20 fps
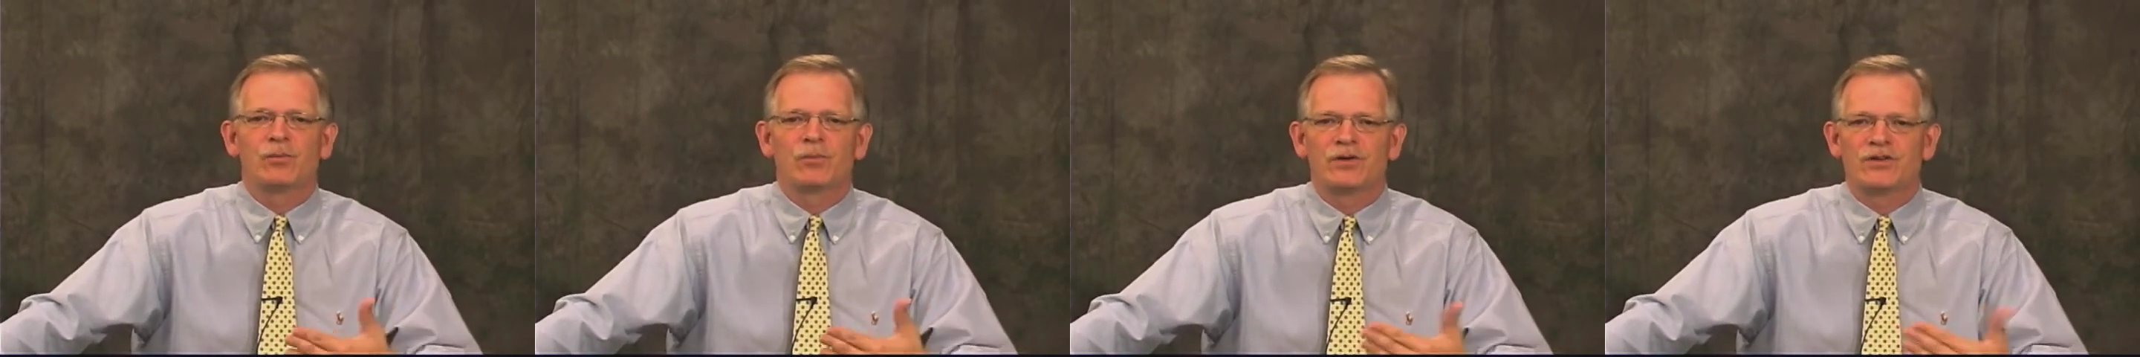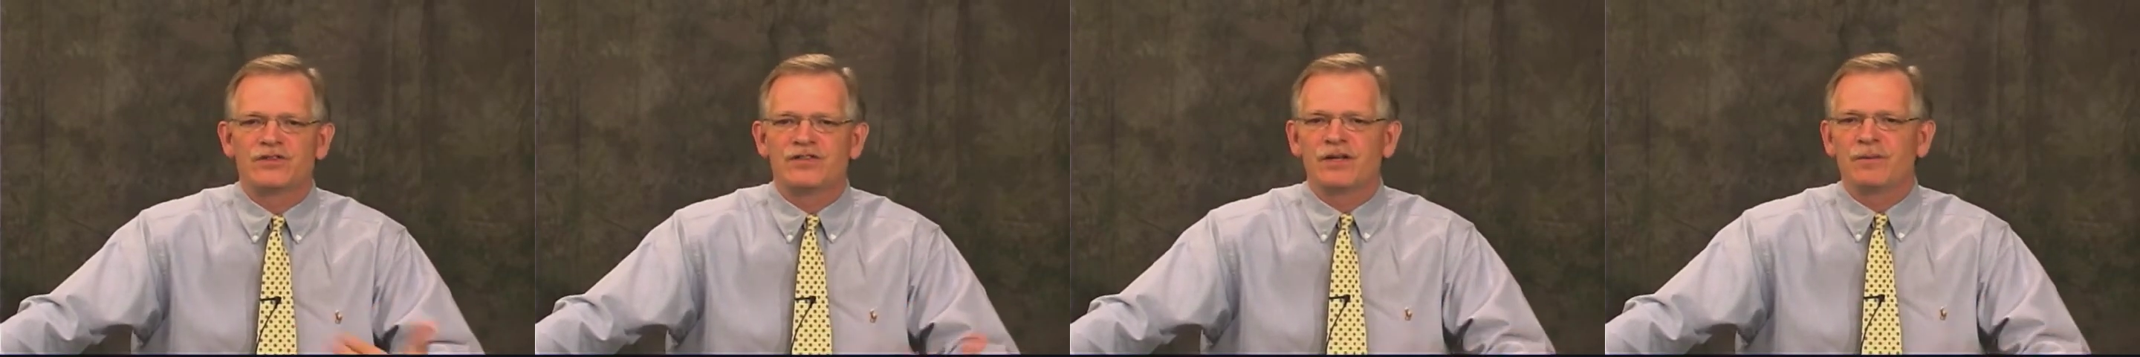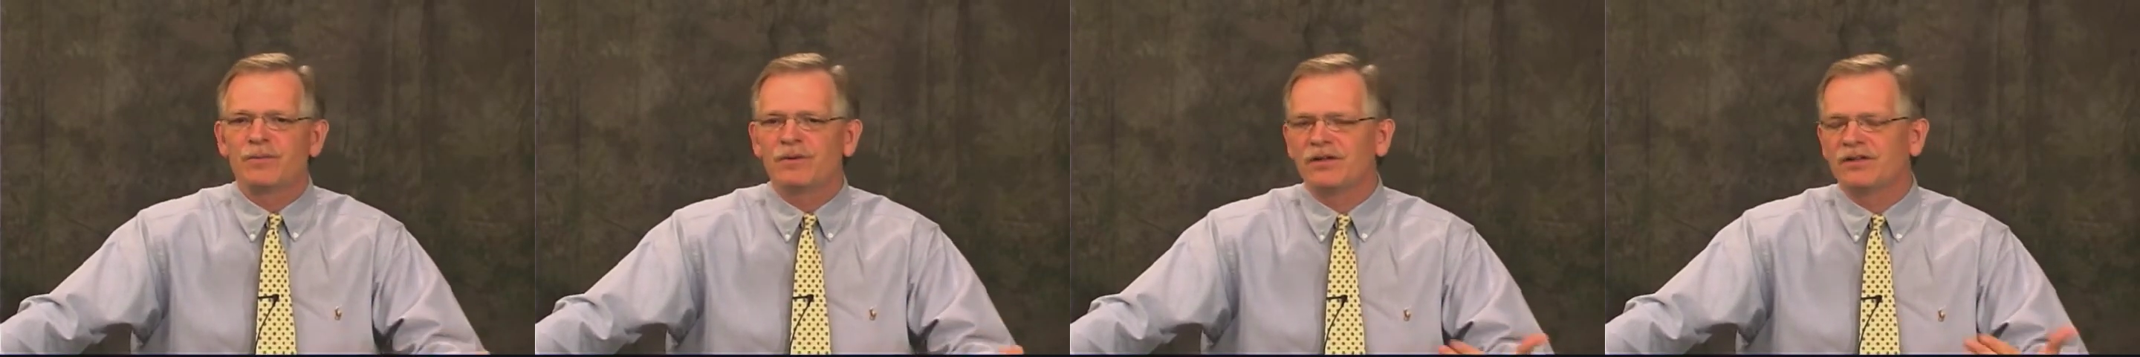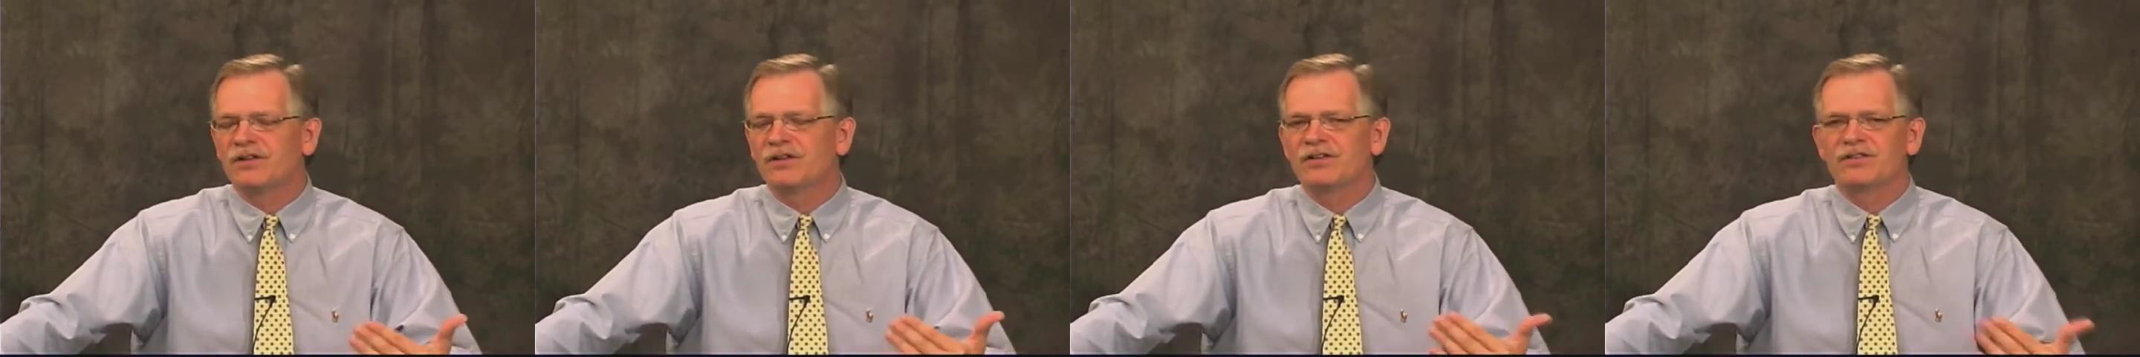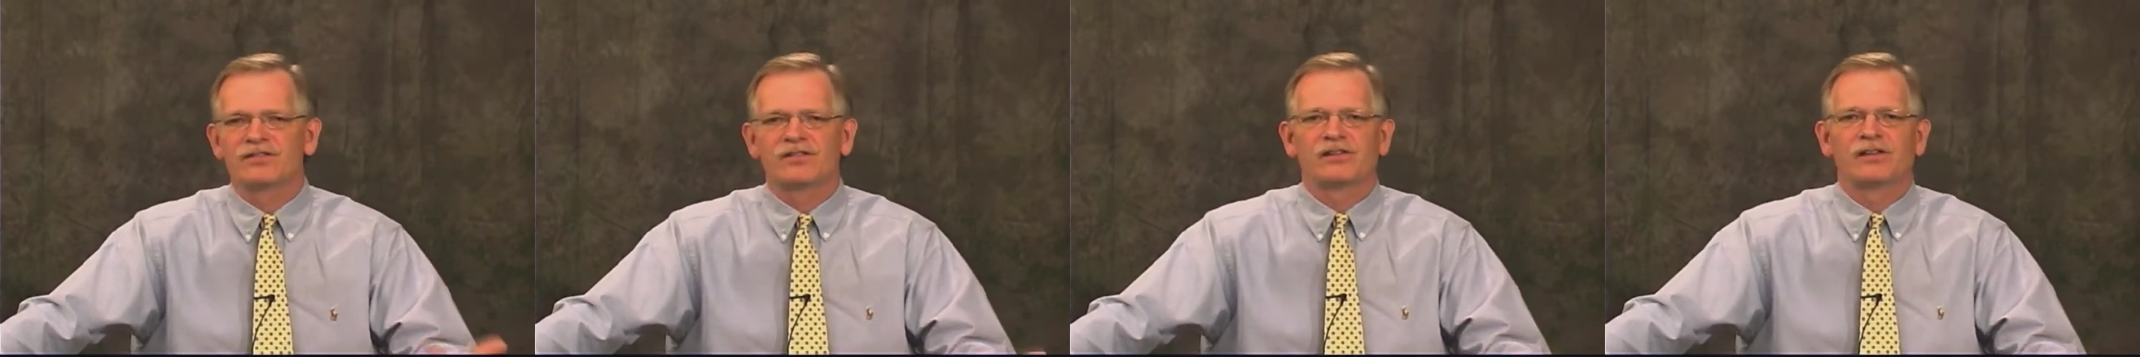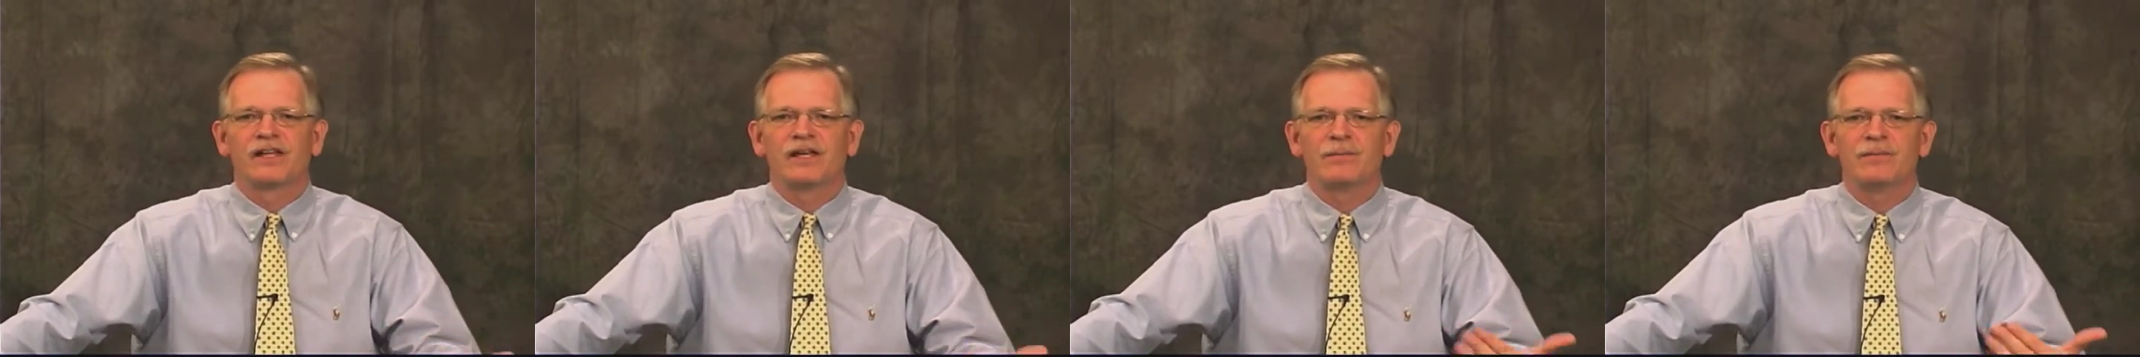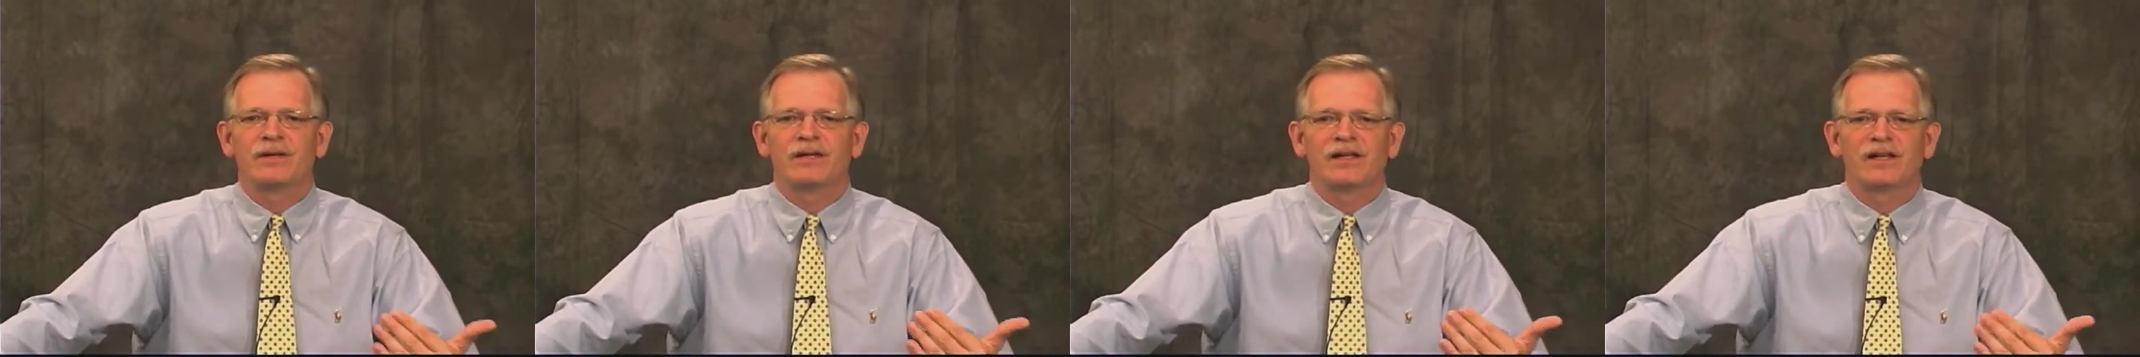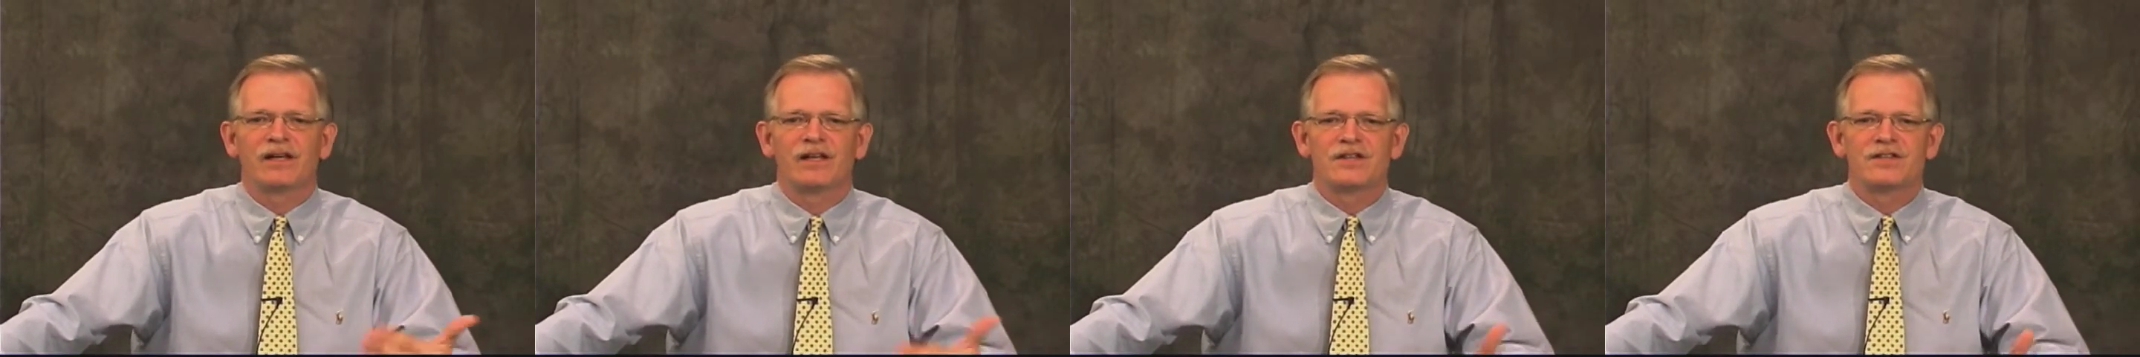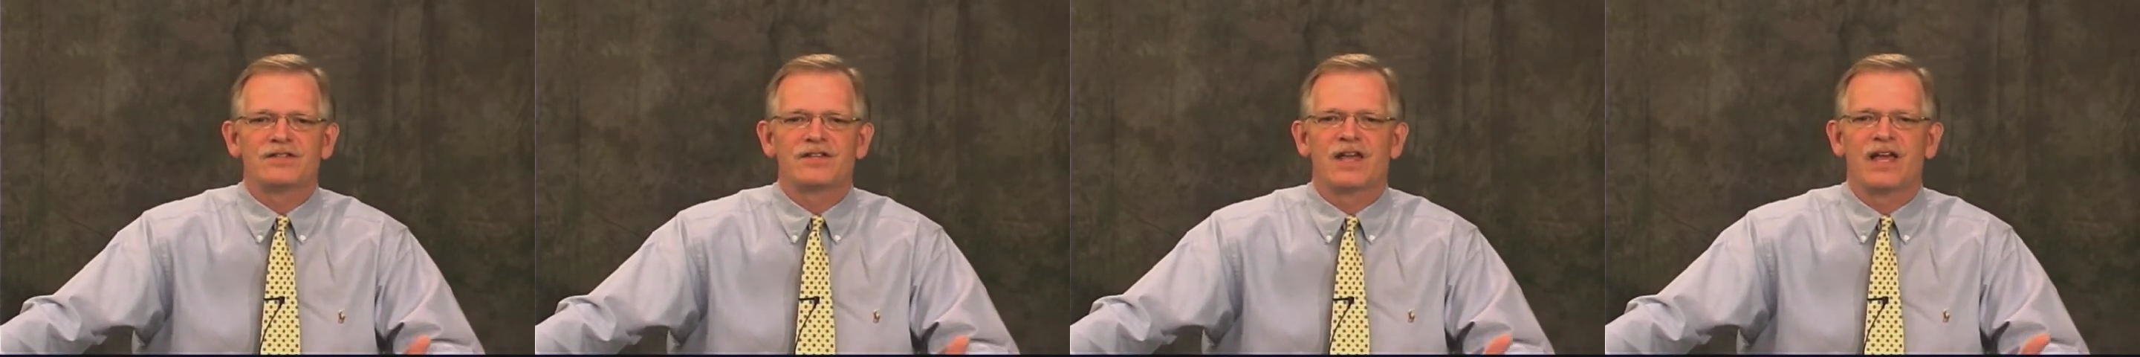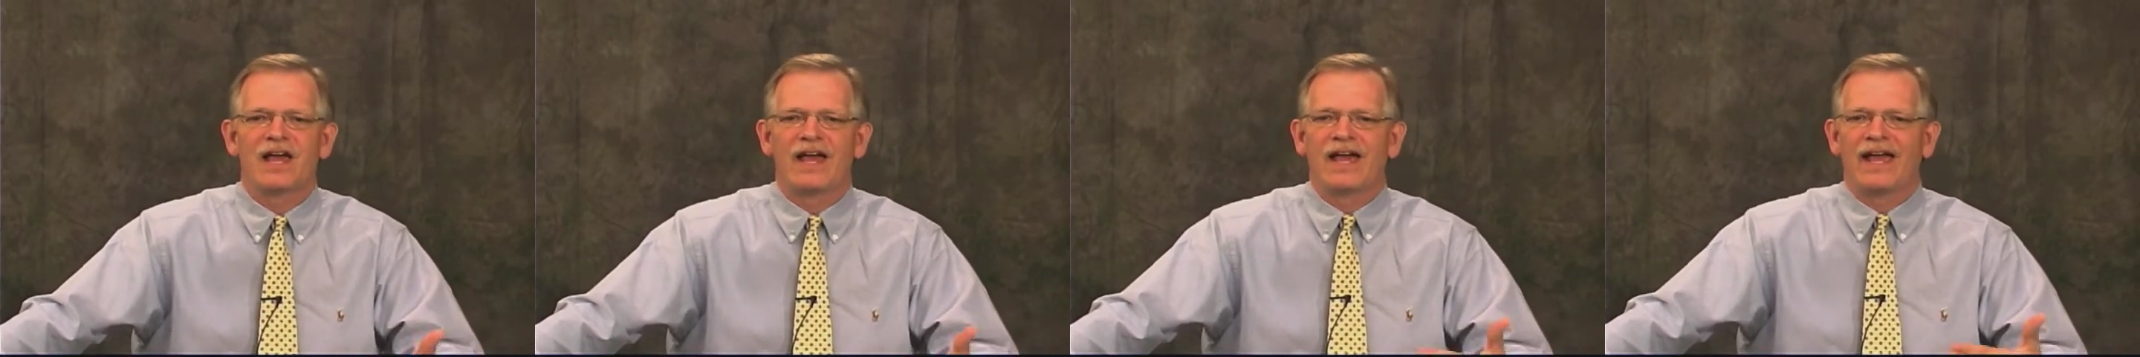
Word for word: precipitously because